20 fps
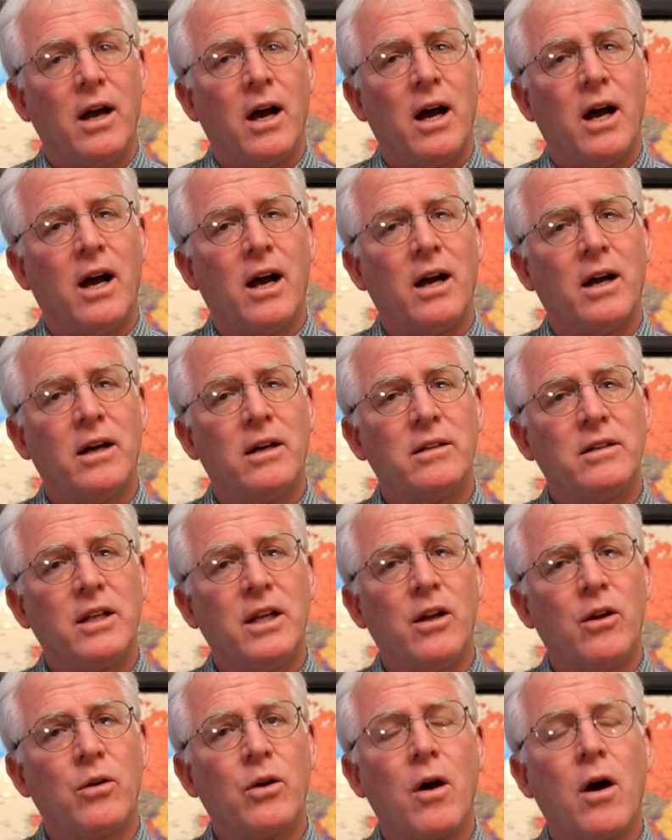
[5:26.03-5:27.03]
Uh,
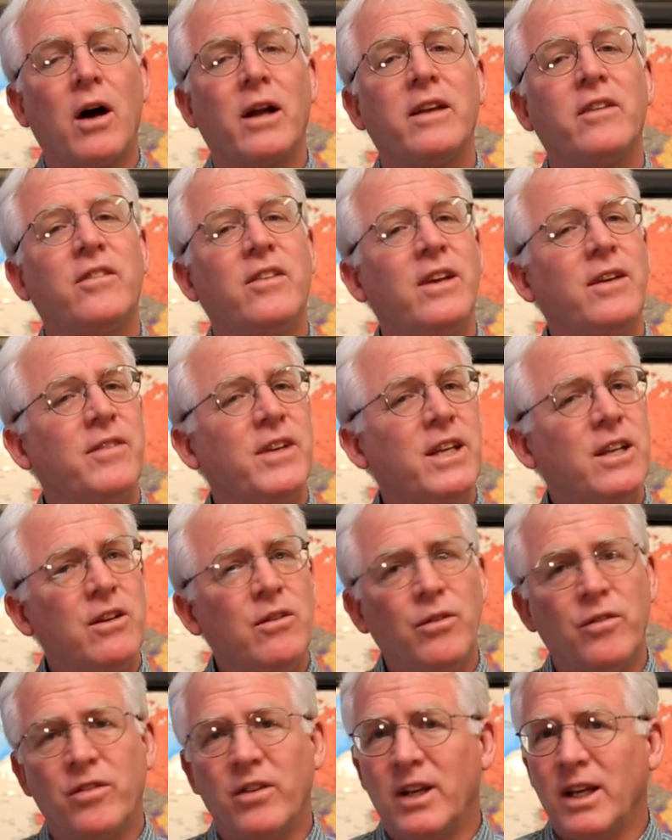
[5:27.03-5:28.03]
you know, God is even
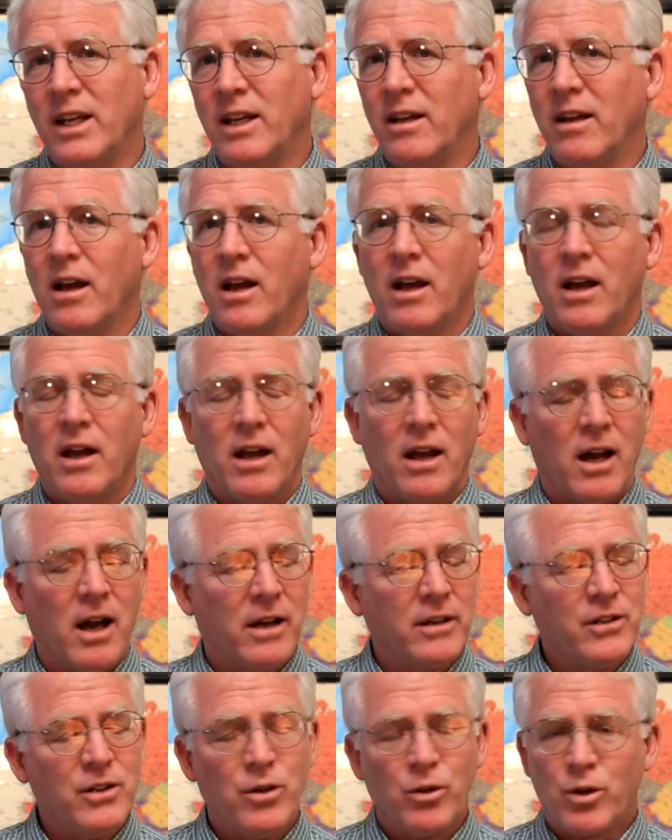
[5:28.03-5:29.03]
using
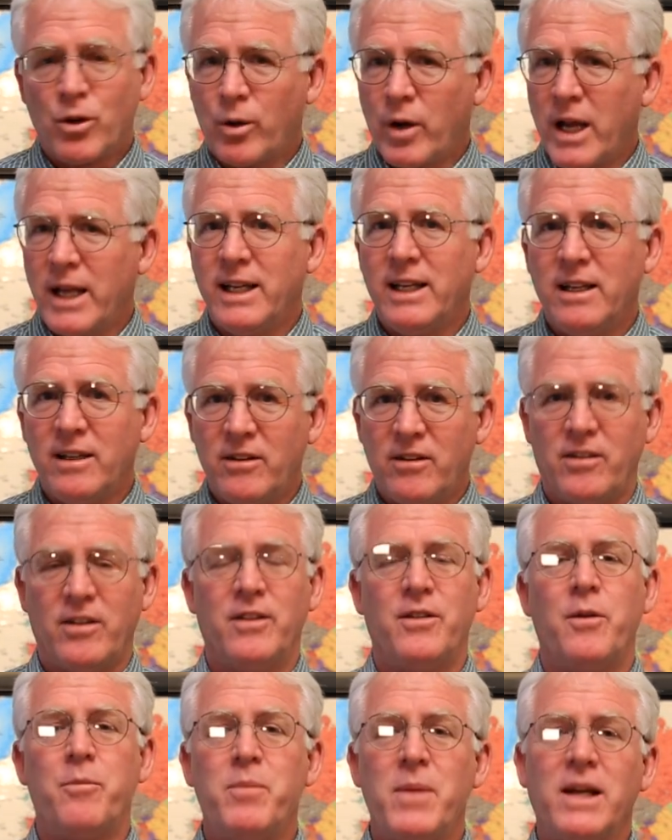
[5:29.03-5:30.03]
uh, Ukrainians
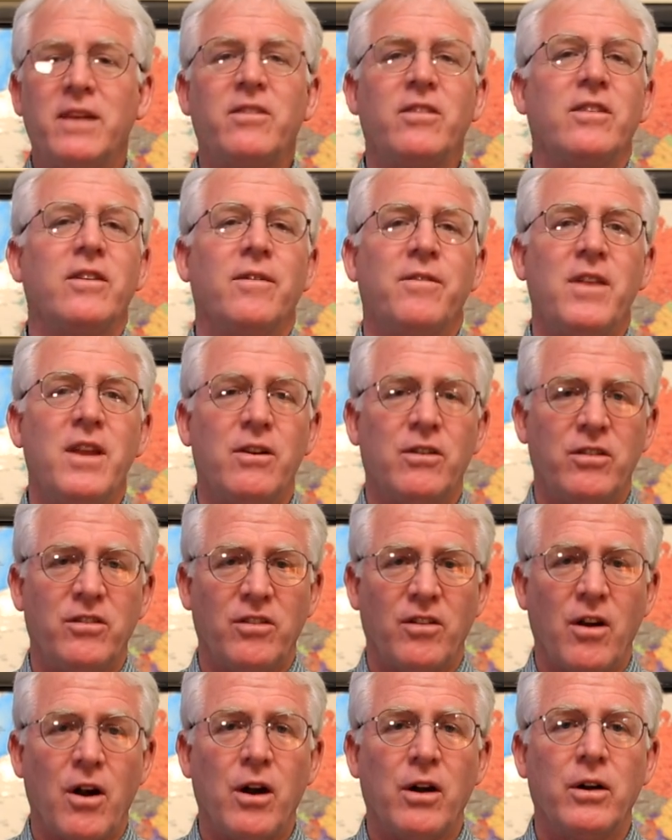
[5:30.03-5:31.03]
in the midst of their
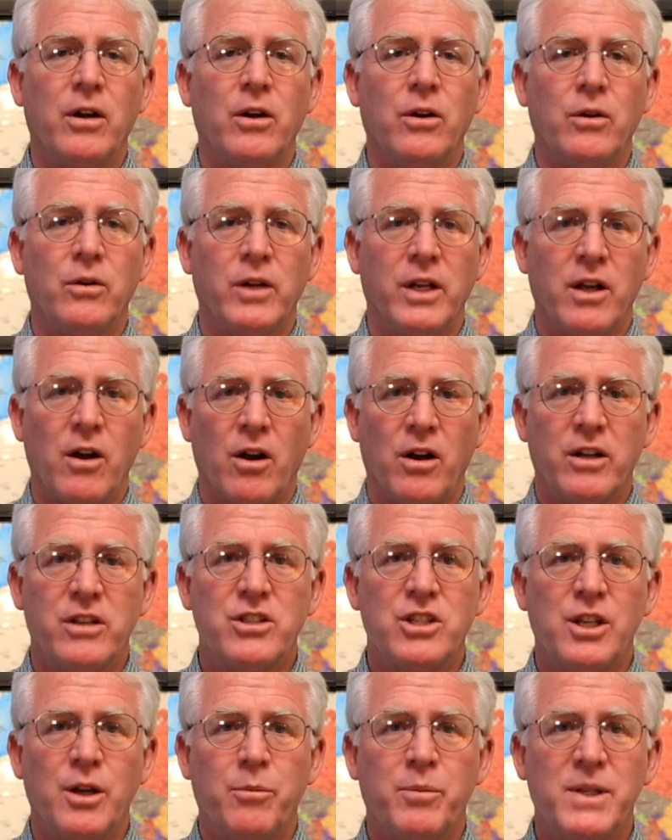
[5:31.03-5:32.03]
sorrow and
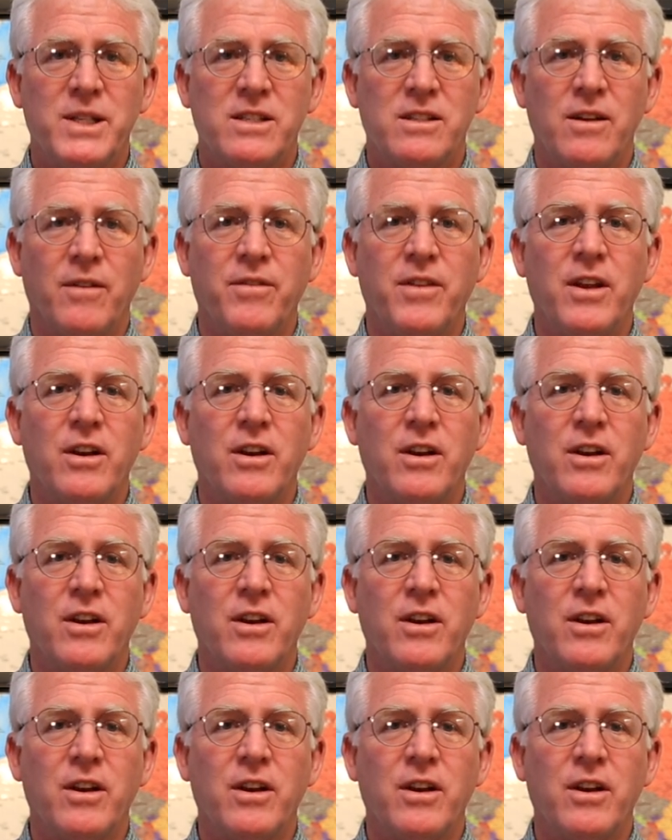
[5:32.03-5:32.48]
hardship and stuff.